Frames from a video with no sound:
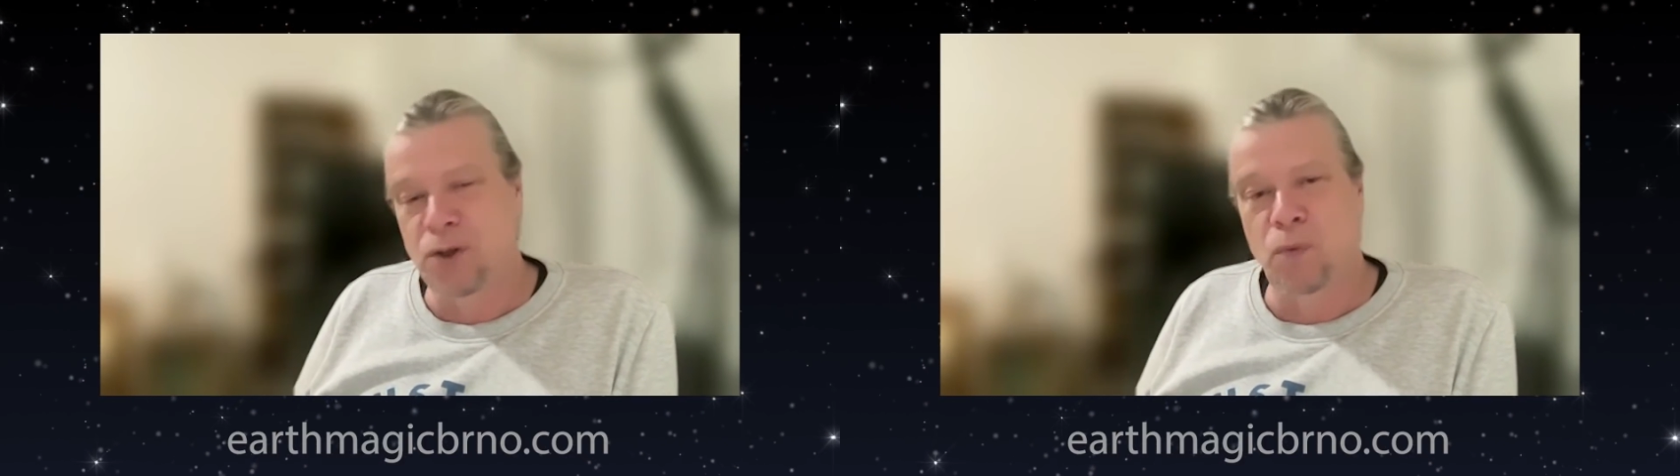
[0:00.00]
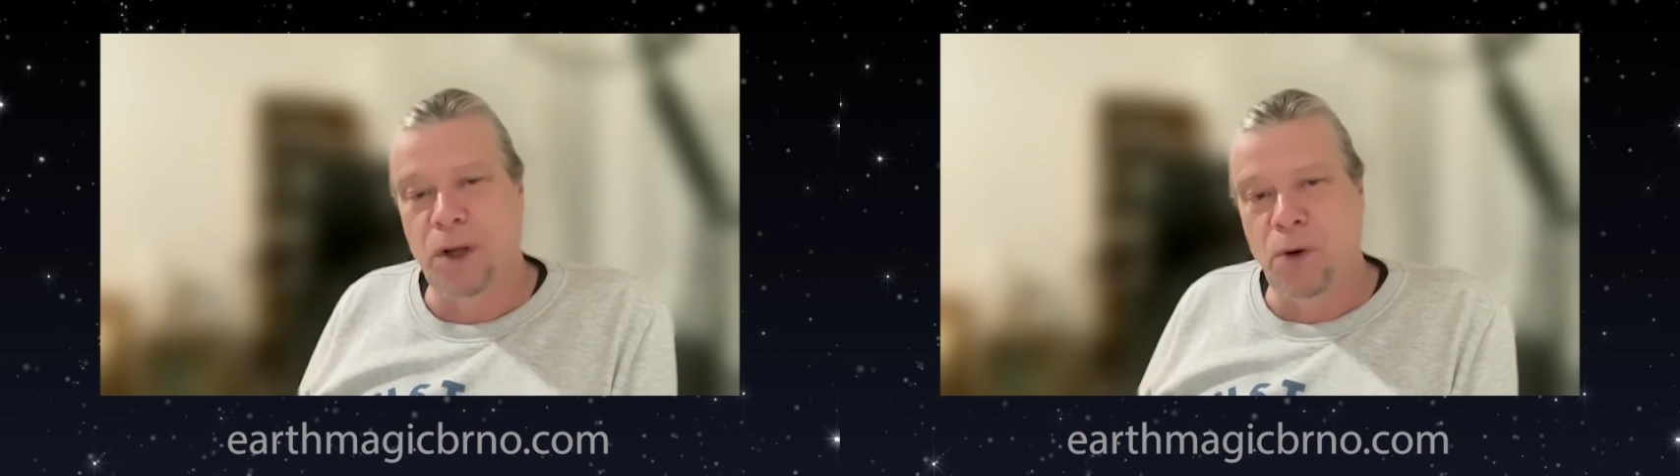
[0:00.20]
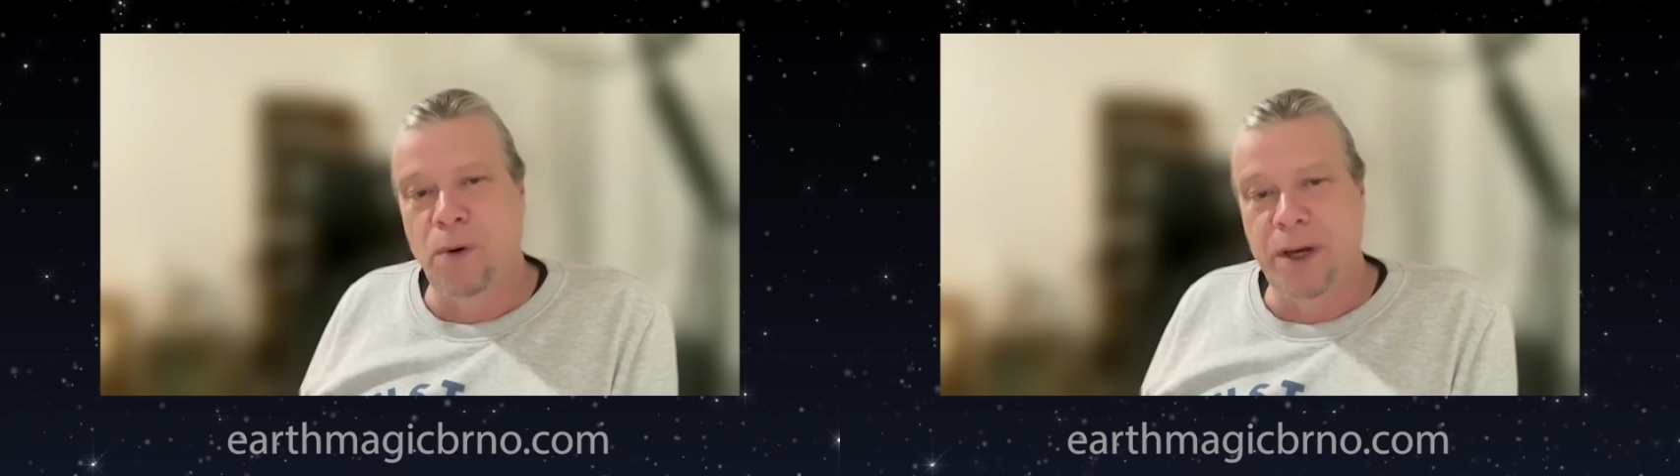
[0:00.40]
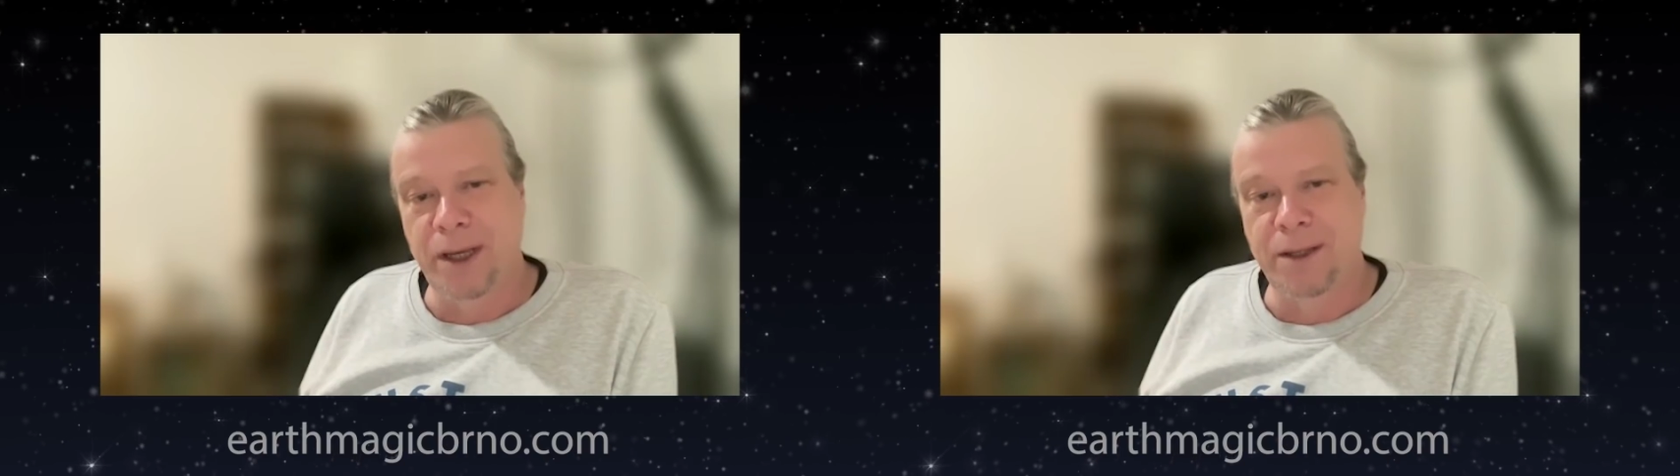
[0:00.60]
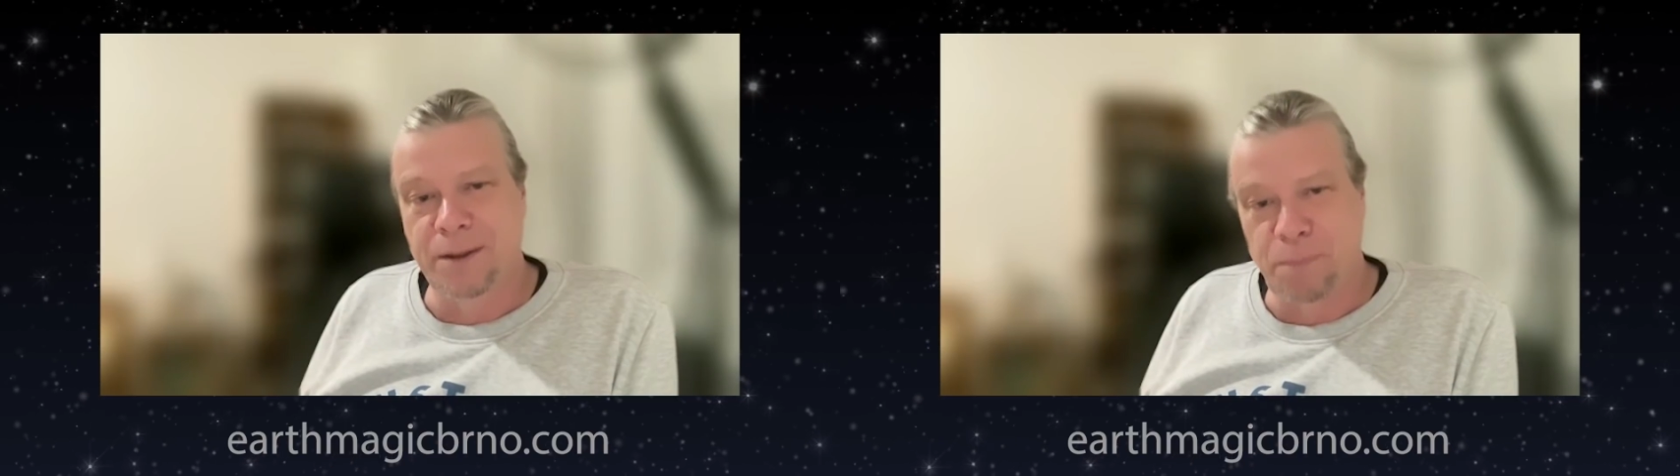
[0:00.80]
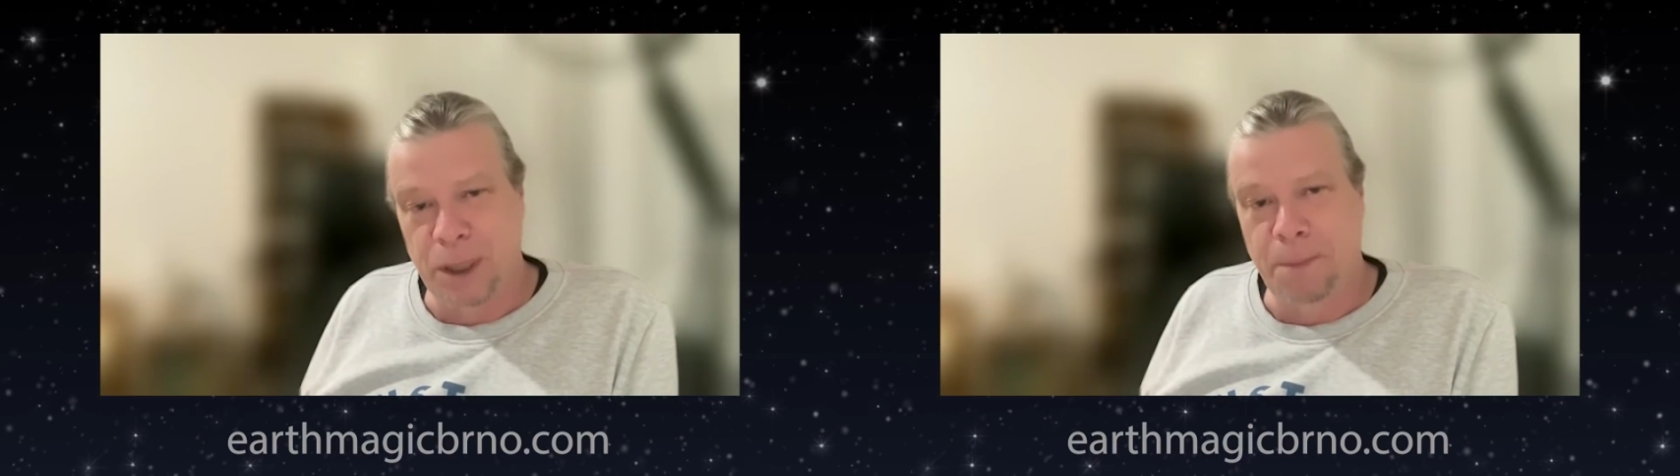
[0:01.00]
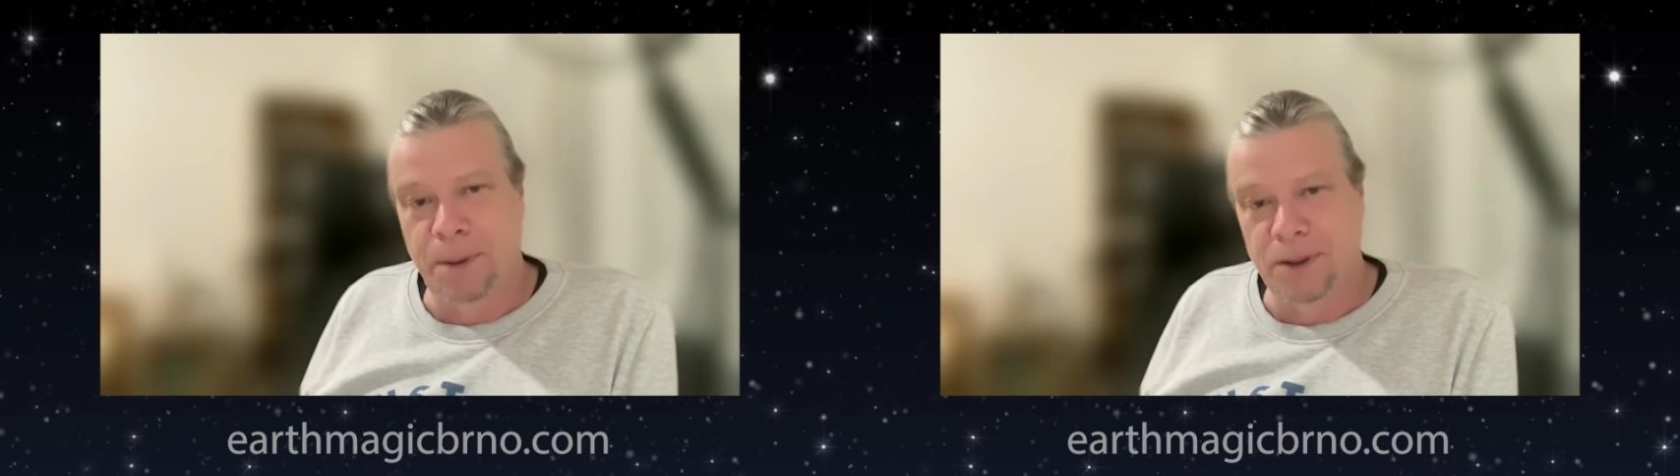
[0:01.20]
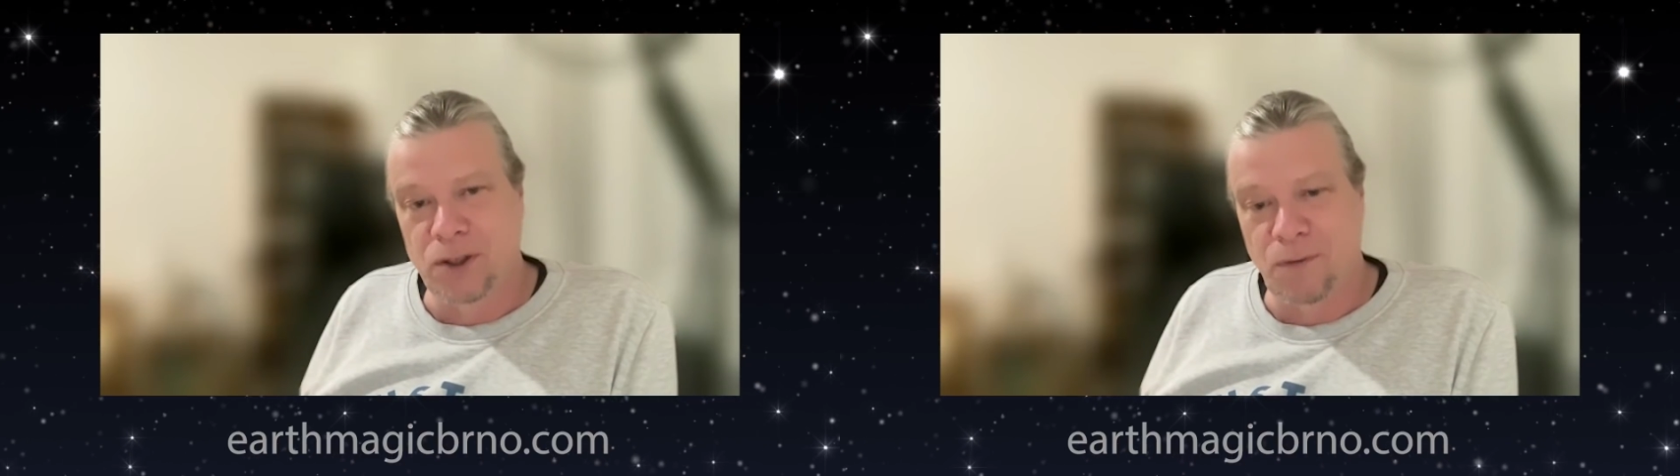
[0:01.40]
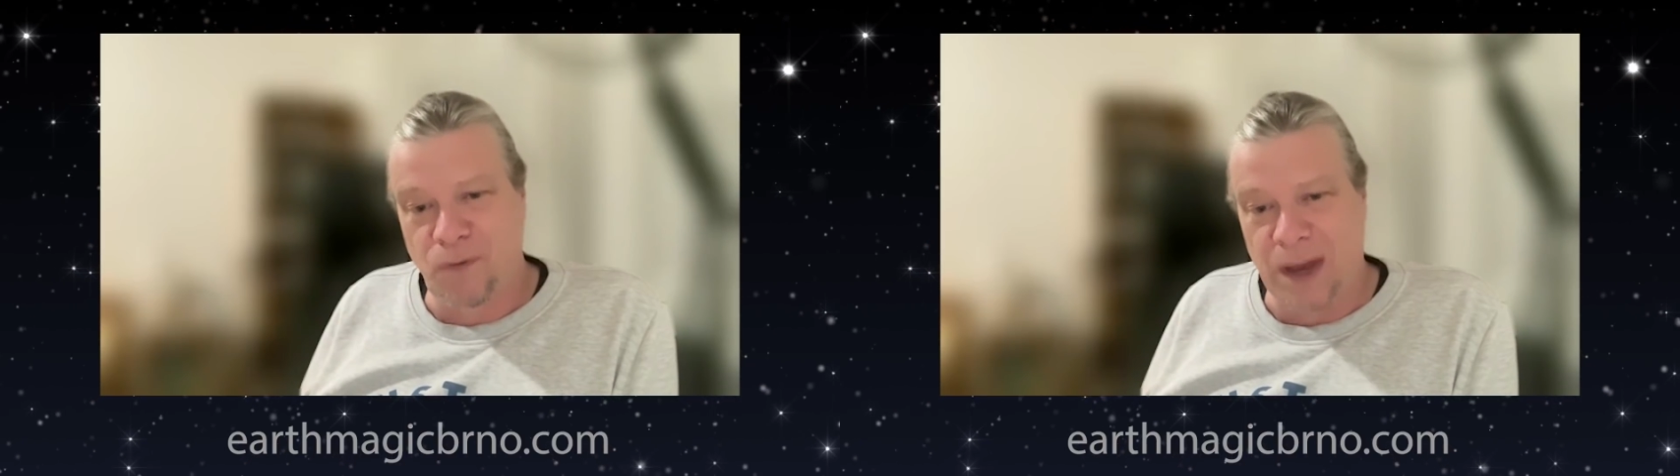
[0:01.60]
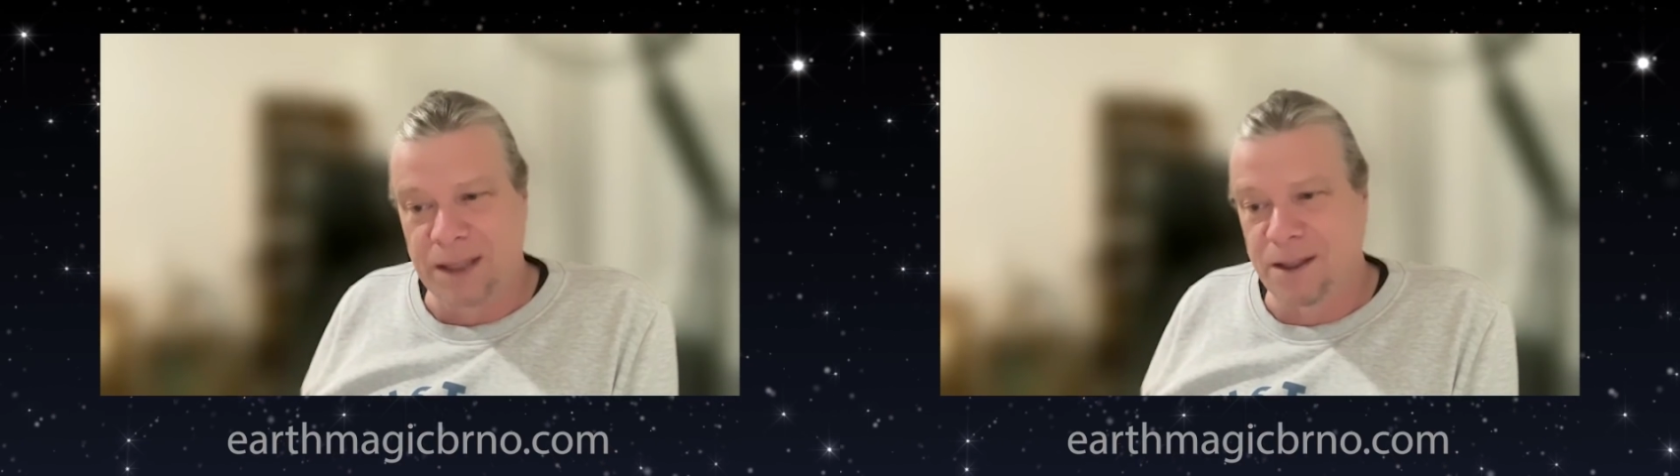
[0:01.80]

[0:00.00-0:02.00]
to reawaken people to the fact